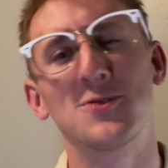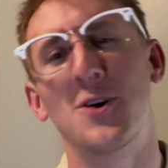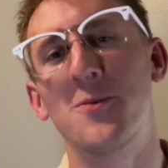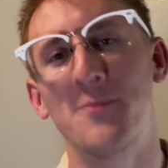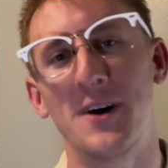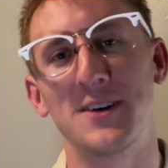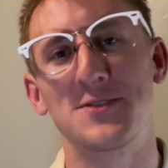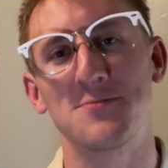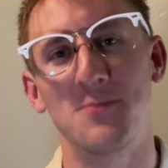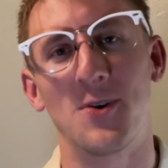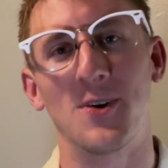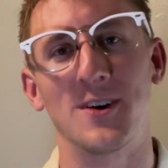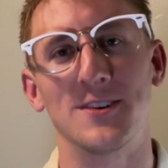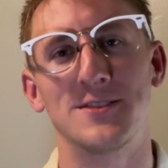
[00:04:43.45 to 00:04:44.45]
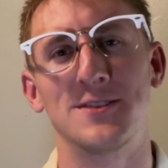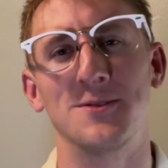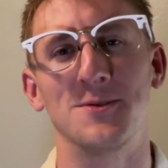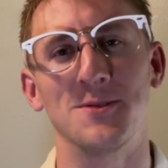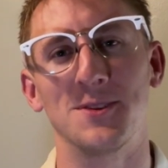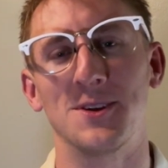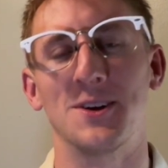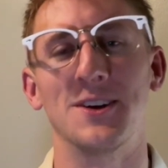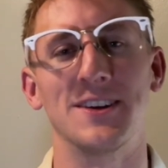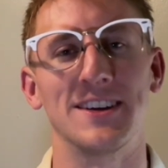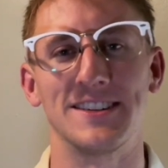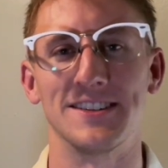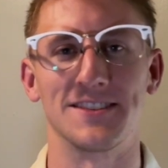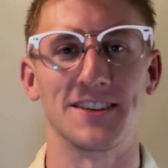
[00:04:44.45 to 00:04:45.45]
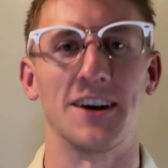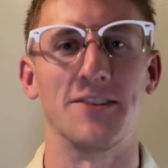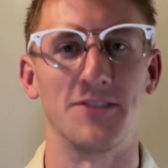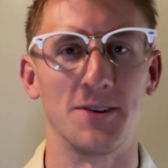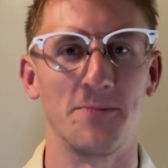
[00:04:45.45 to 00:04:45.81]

much more to learn and discover.